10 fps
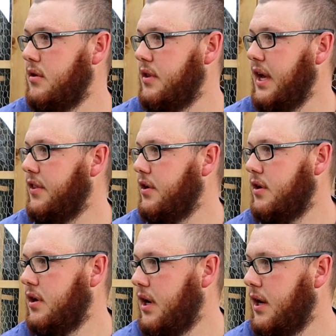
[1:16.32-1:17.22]
the
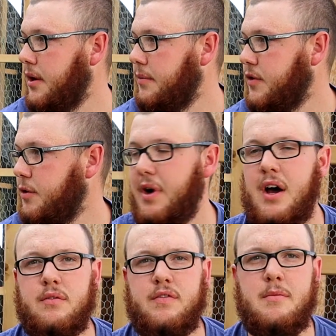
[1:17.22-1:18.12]
other, the
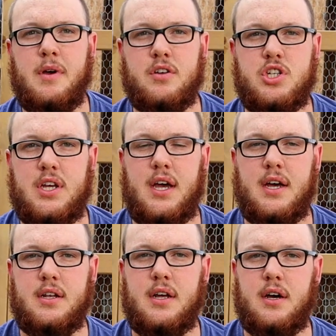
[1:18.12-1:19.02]
brown female, she
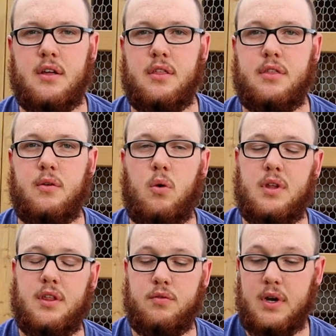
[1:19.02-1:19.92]
had
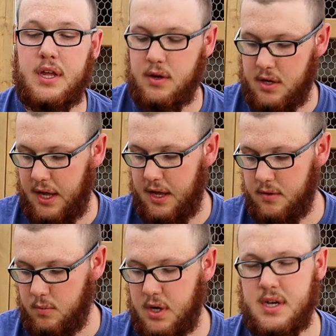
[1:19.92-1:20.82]
only 3,
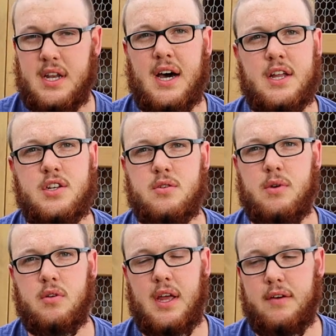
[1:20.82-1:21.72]
and 1 died, so we
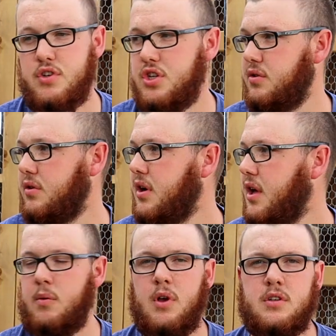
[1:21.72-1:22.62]
only have 2.
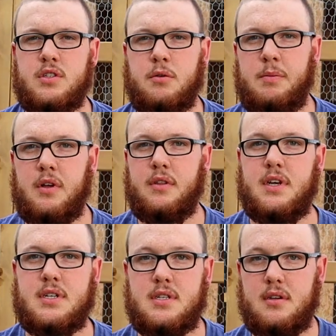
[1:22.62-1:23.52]
We also built
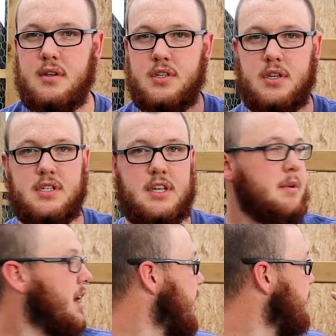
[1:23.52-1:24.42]
this, as you can see
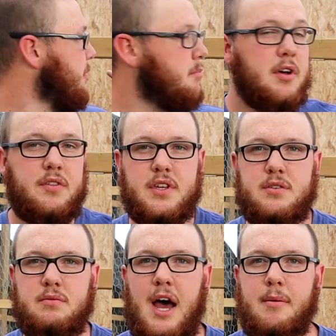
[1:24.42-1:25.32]
behind me, built
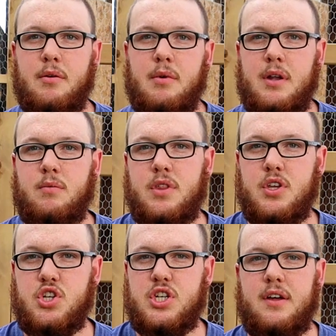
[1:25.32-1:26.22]
this rabbit run with this
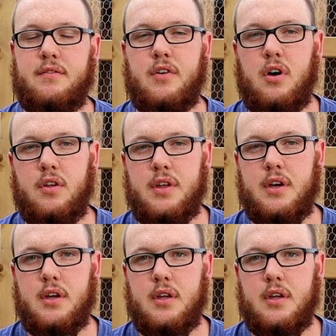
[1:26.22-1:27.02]
shed for all the